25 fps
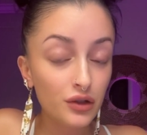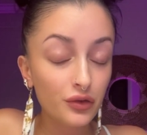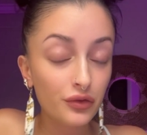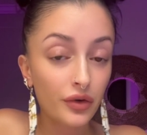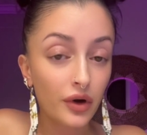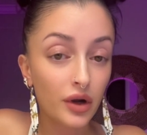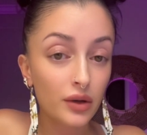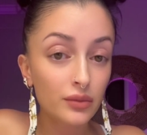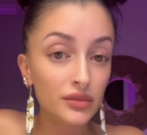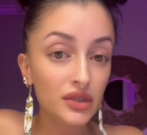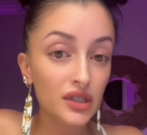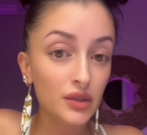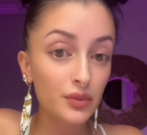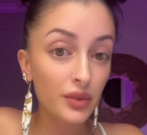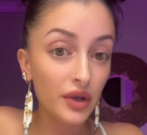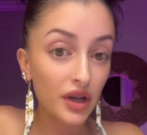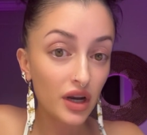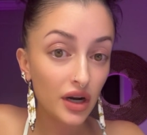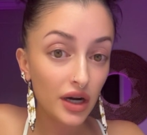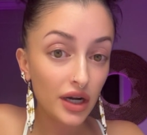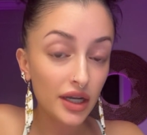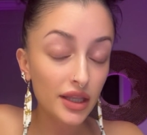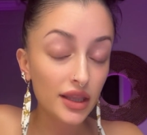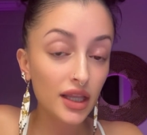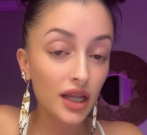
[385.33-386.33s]
from
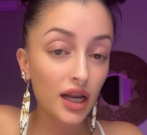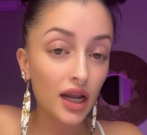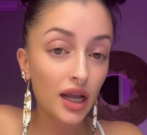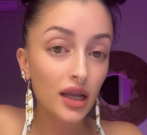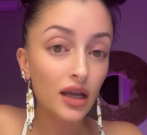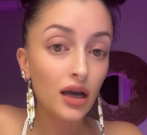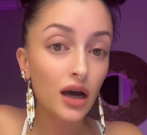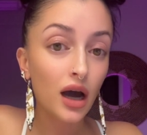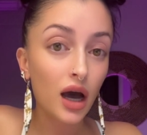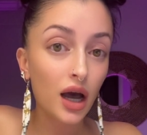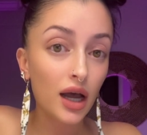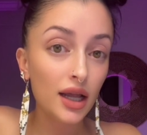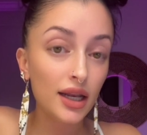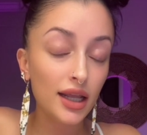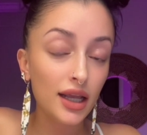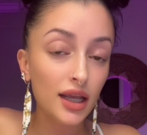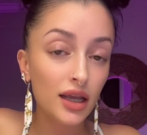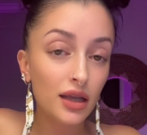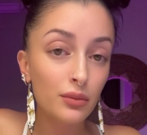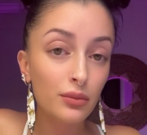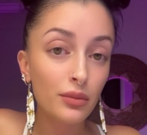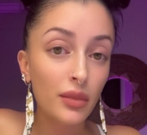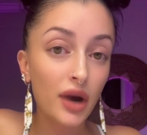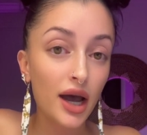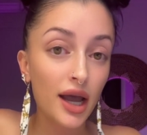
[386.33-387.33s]
Spirit that I got
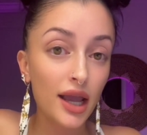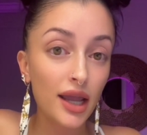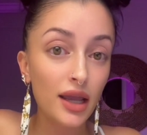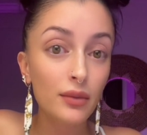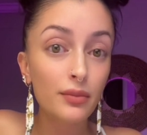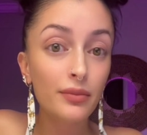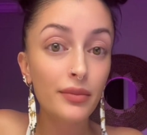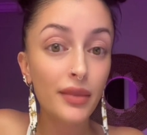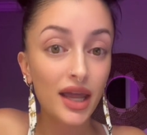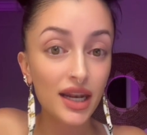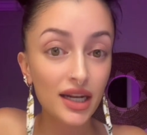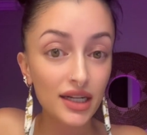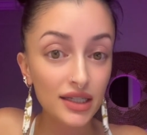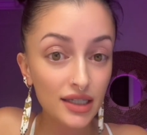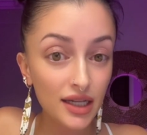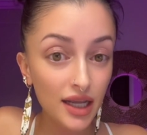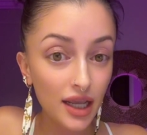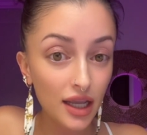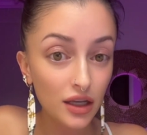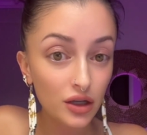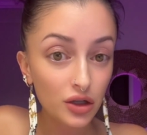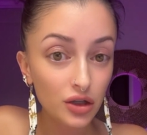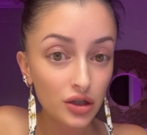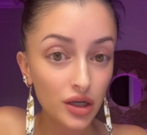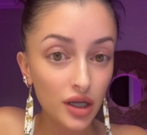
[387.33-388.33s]
in my
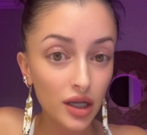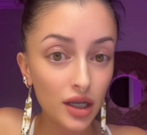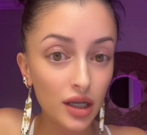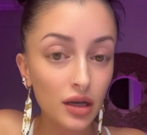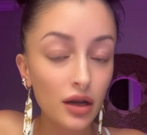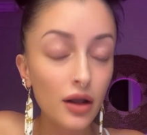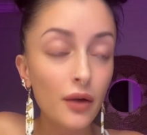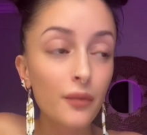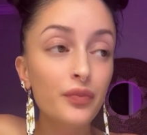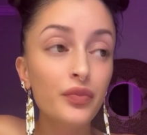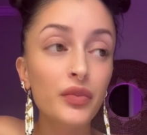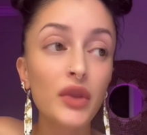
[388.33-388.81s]
meditation